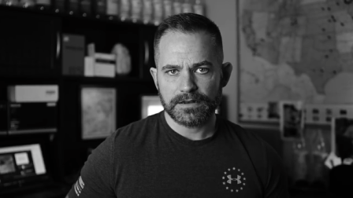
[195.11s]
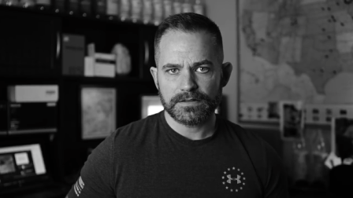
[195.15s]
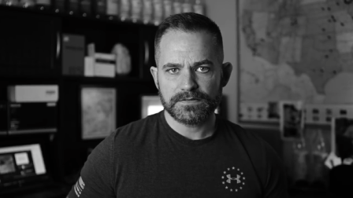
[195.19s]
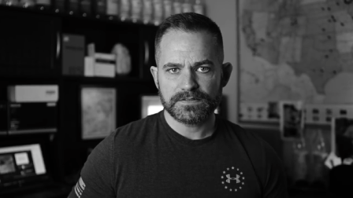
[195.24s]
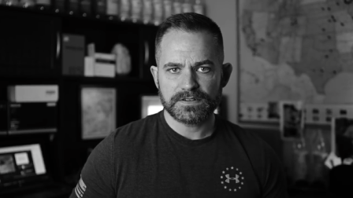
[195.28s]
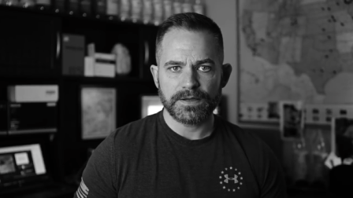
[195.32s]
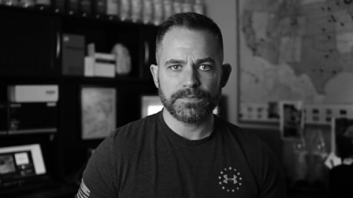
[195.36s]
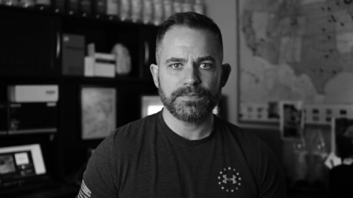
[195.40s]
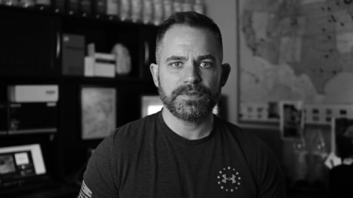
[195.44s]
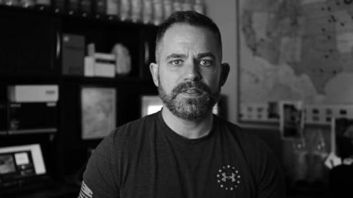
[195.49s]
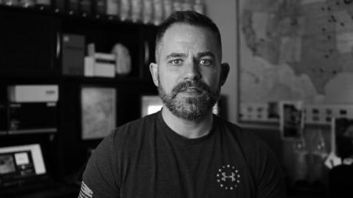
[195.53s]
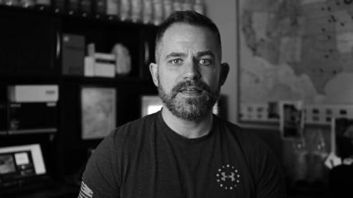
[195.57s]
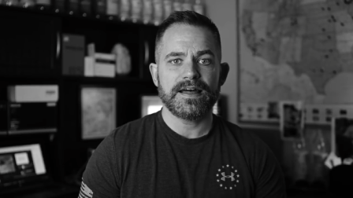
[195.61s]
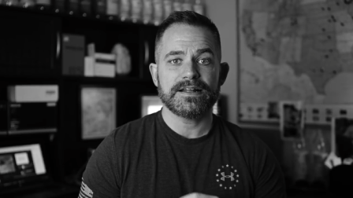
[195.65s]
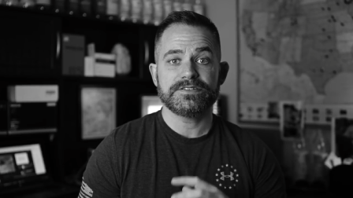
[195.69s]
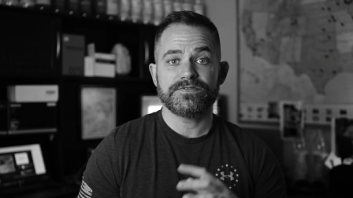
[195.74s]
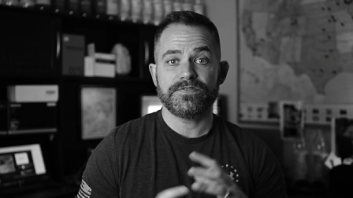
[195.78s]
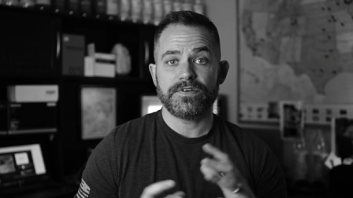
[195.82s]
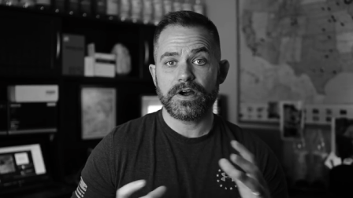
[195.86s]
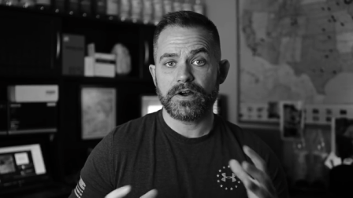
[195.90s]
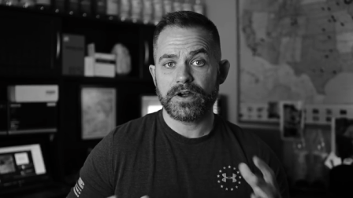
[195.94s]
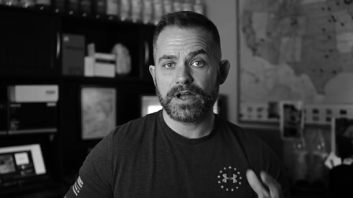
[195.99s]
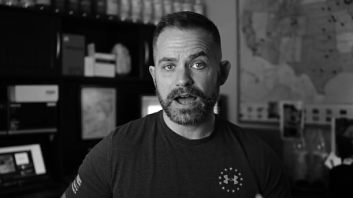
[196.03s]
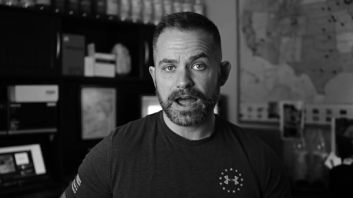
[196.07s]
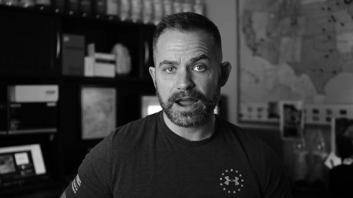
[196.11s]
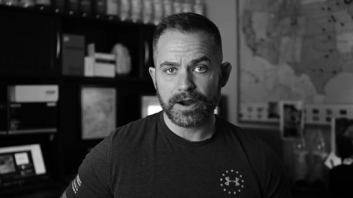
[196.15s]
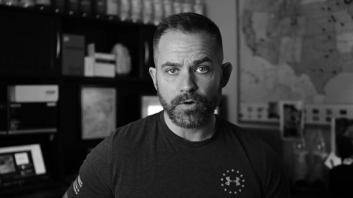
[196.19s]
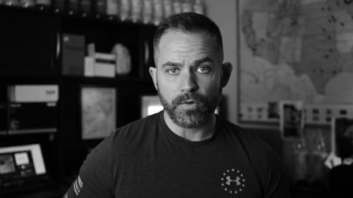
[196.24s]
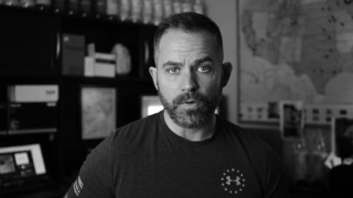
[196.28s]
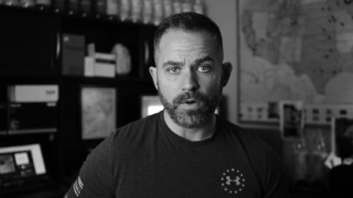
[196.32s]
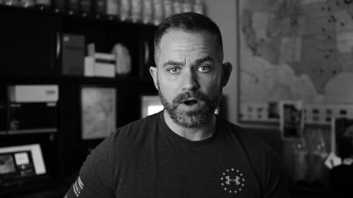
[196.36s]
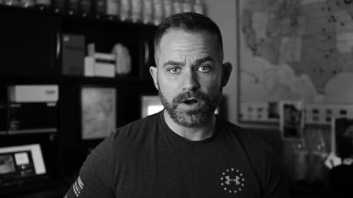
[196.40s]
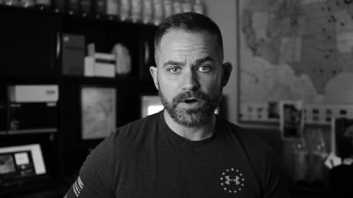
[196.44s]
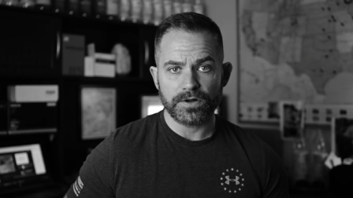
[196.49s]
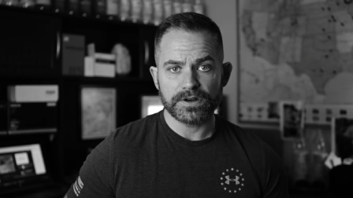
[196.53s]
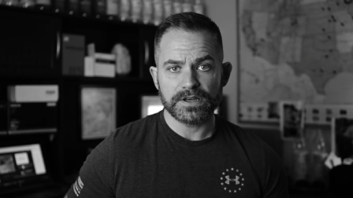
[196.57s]
something that's very high
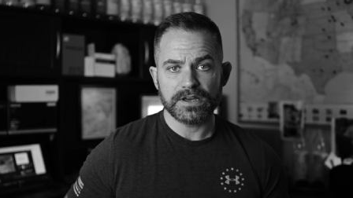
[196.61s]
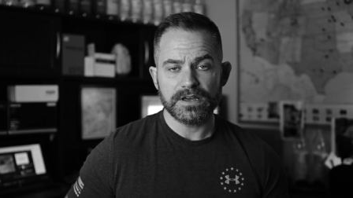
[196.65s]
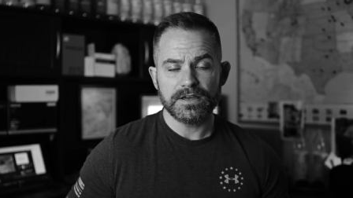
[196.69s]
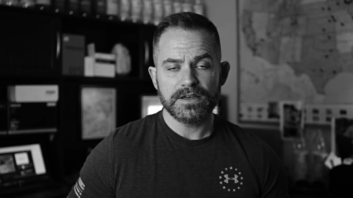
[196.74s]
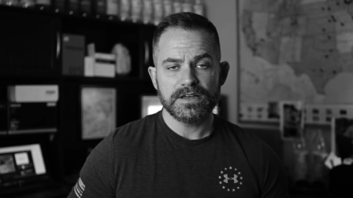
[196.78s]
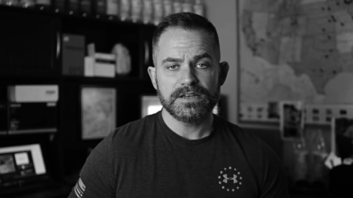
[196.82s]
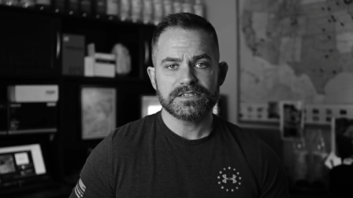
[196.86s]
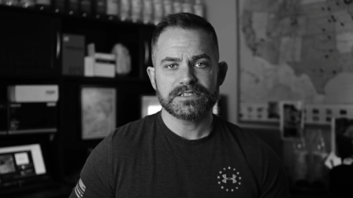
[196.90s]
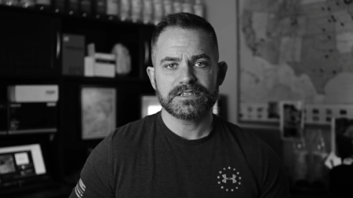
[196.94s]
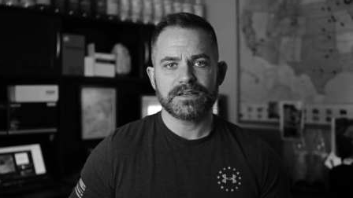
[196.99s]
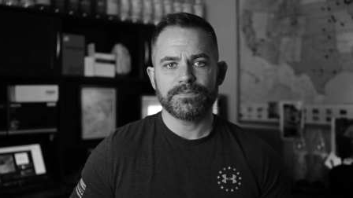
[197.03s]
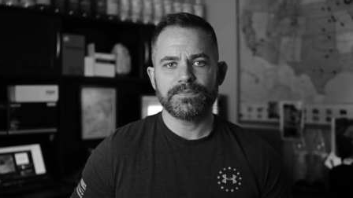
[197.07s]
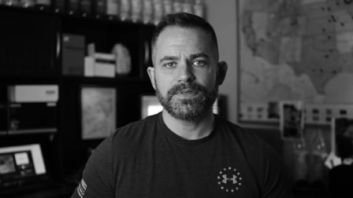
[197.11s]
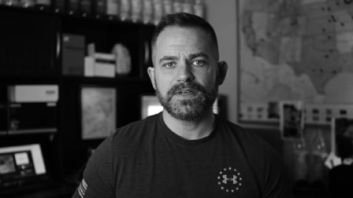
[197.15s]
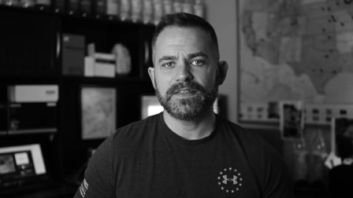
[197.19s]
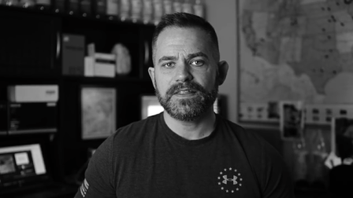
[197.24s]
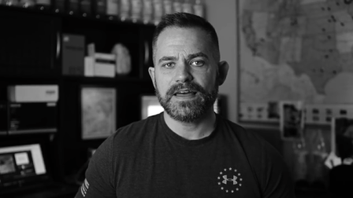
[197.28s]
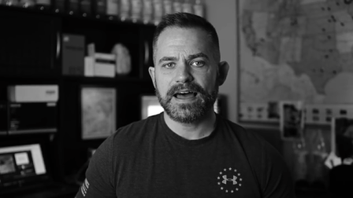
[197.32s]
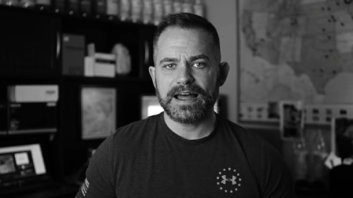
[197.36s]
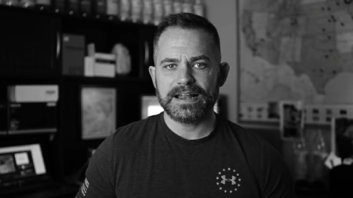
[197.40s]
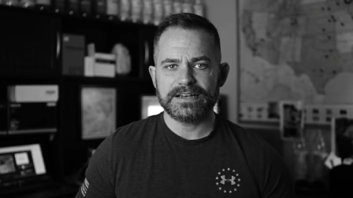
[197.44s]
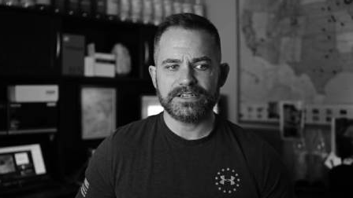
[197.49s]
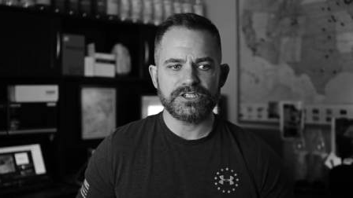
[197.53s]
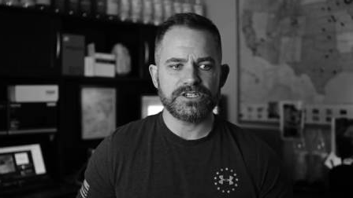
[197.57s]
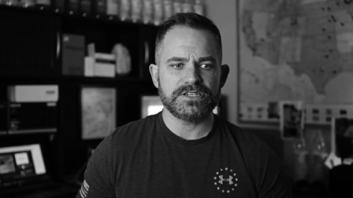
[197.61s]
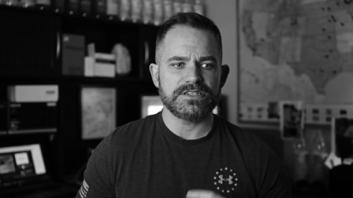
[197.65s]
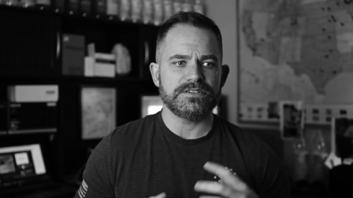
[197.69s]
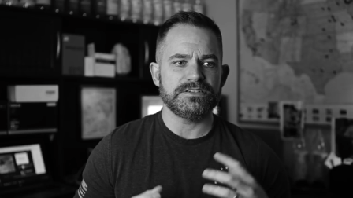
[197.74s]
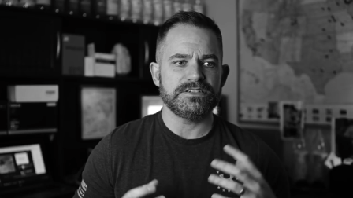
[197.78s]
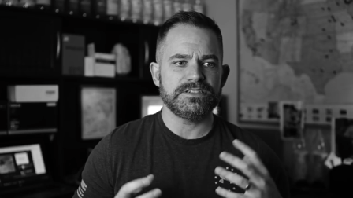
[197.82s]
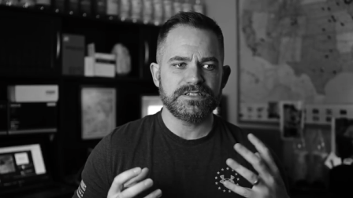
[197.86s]
quality, something that,